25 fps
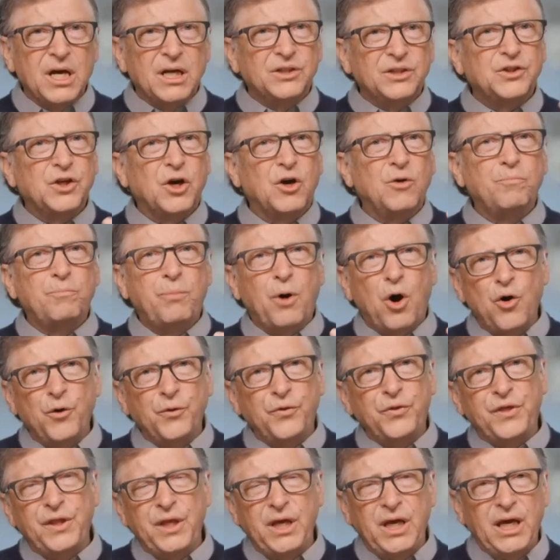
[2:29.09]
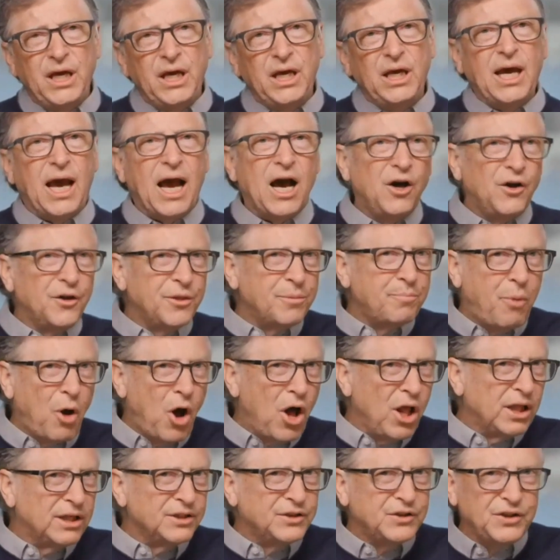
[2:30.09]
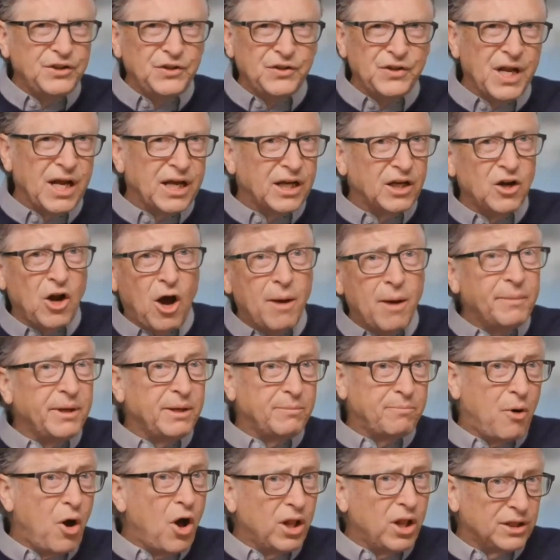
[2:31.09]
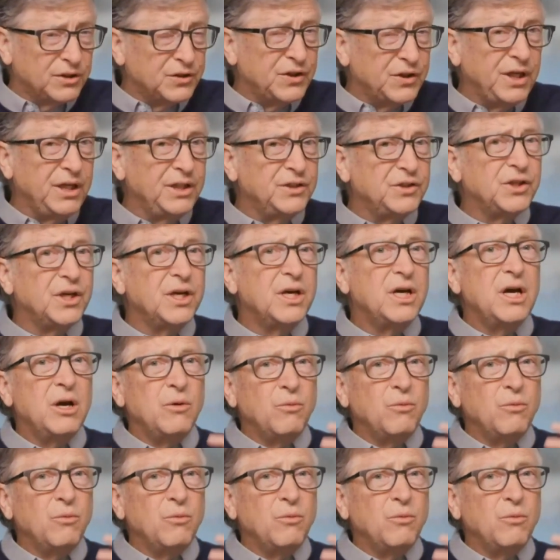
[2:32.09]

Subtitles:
So both the health policies and economic policies,